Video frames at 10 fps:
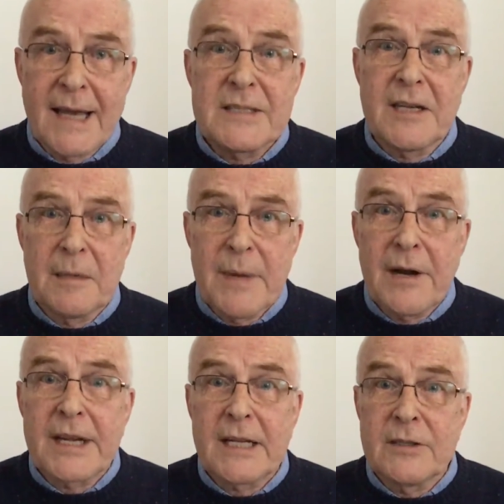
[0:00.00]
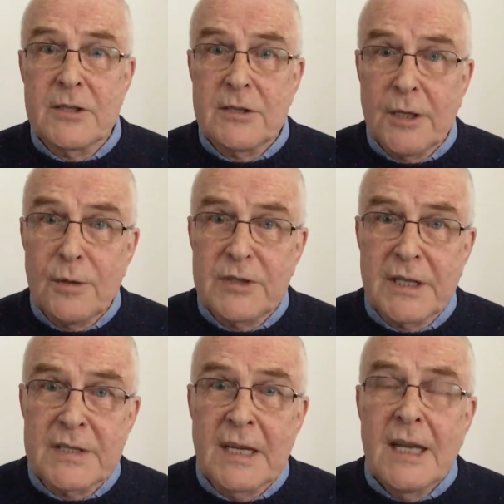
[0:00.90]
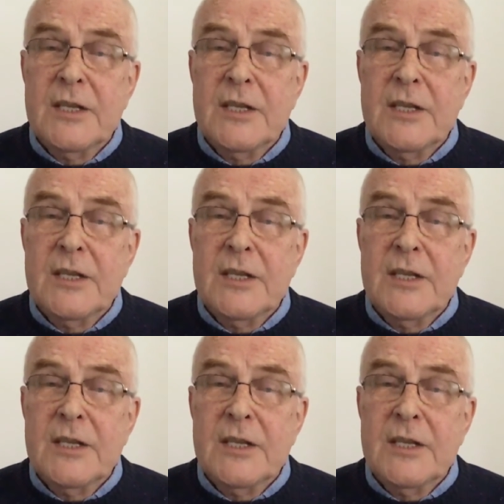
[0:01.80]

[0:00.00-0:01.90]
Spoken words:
anti-American stooges